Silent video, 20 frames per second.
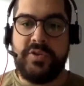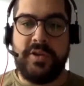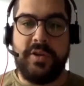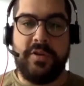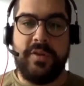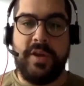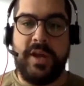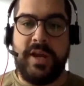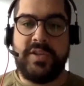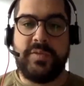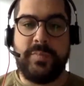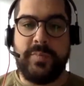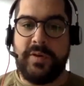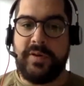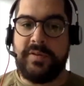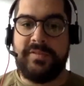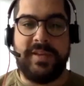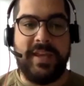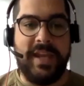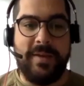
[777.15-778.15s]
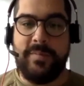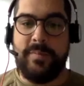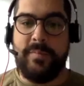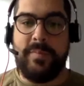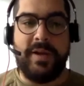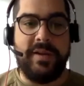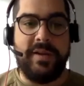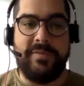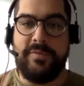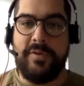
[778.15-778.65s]
the icebergs came, the
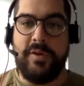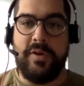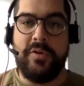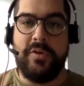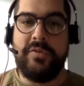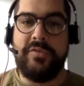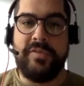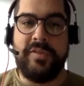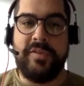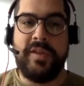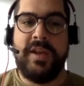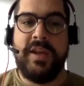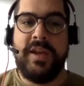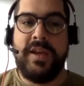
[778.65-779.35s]
money froze,